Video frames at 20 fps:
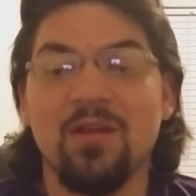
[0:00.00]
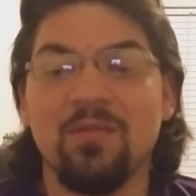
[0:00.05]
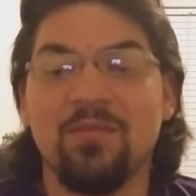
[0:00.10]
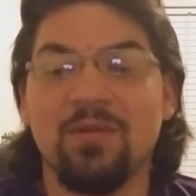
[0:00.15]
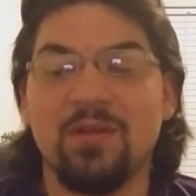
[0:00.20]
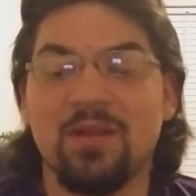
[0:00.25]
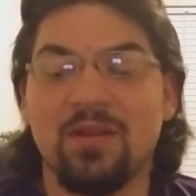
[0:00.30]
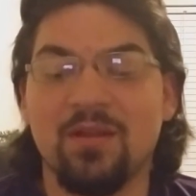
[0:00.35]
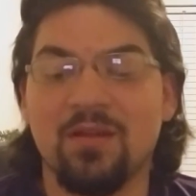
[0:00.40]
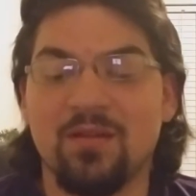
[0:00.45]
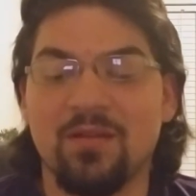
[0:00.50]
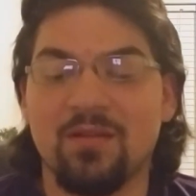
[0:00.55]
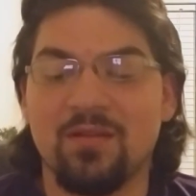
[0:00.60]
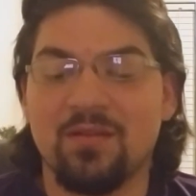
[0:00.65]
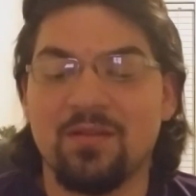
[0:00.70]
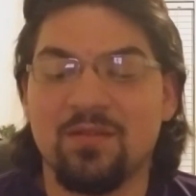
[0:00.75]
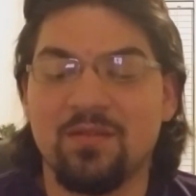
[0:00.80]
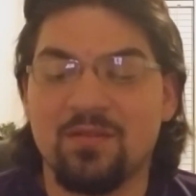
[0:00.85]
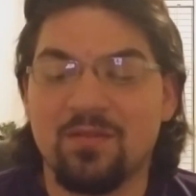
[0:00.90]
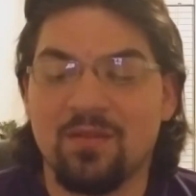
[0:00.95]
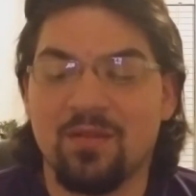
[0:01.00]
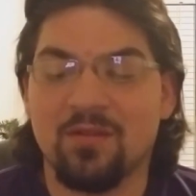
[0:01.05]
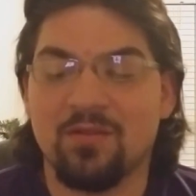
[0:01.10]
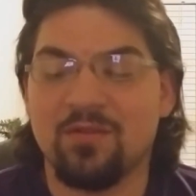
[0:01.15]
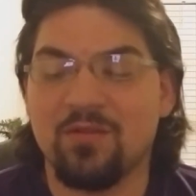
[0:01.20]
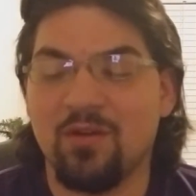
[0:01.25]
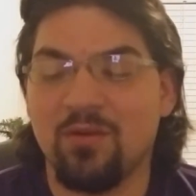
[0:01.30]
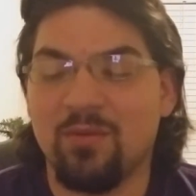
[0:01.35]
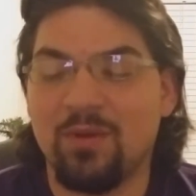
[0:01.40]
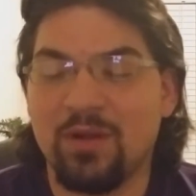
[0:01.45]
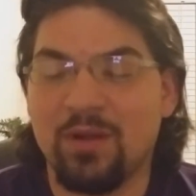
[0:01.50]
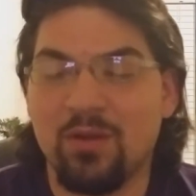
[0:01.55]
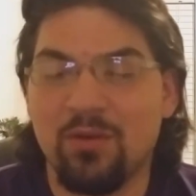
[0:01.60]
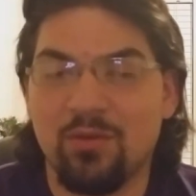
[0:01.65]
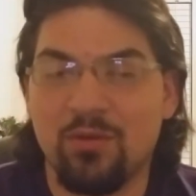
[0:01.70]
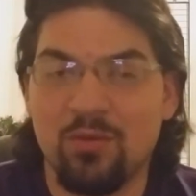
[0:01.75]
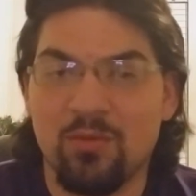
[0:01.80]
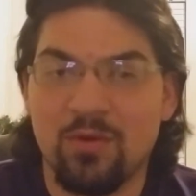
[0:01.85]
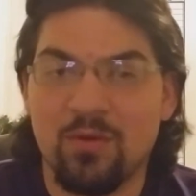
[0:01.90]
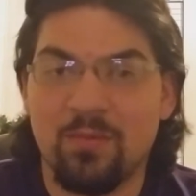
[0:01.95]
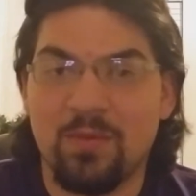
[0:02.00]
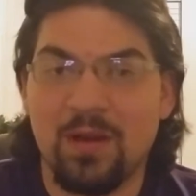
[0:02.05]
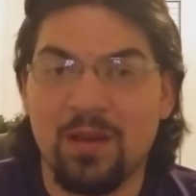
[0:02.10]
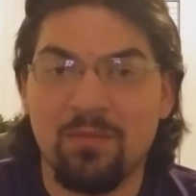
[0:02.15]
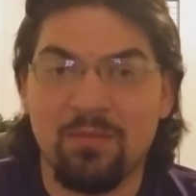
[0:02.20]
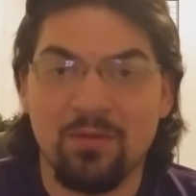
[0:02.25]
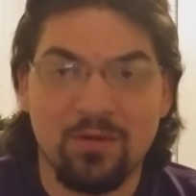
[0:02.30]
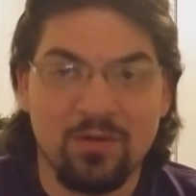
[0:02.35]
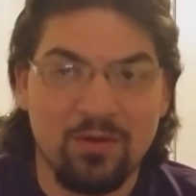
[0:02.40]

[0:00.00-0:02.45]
because there's no way Goku would have been able